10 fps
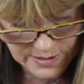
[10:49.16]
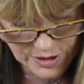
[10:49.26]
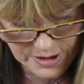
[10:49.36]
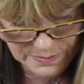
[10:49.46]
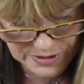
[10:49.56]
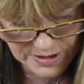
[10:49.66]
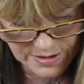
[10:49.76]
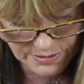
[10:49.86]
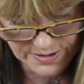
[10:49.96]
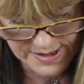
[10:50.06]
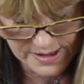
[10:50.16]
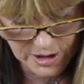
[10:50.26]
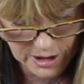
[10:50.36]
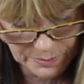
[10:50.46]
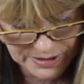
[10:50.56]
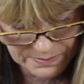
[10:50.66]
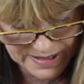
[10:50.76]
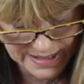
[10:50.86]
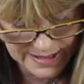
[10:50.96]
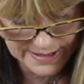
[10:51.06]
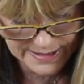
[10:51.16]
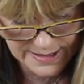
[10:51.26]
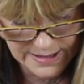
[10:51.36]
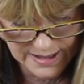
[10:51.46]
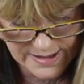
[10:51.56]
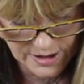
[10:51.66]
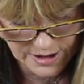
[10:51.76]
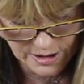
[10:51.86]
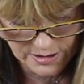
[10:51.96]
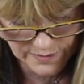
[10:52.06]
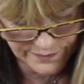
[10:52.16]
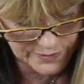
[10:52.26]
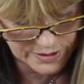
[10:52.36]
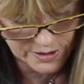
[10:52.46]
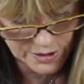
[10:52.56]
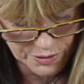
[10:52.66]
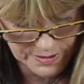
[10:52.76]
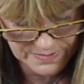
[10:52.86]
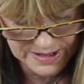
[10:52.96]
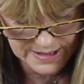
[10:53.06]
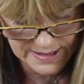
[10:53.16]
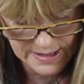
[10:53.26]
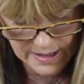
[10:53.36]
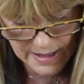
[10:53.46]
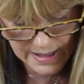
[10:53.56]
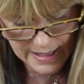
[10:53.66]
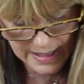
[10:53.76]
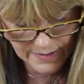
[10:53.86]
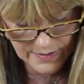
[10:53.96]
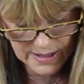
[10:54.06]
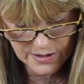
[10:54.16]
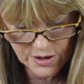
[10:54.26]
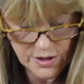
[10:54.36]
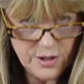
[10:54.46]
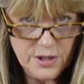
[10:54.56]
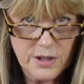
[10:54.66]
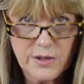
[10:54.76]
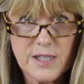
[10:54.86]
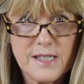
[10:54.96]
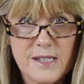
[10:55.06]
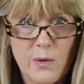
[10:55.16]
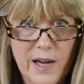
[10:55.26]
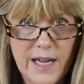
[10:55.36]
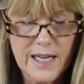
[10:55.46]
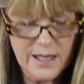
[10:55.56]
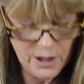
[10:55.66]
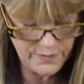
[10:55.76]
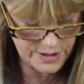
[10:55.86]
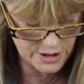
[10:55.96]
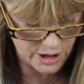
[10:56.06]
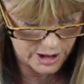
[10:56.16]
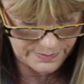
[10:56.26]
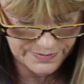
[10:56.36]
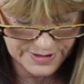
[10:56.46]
just put it through the circle, I put it behind. I stuck it onto the front and trimmed it, and then I just stuck this square over the top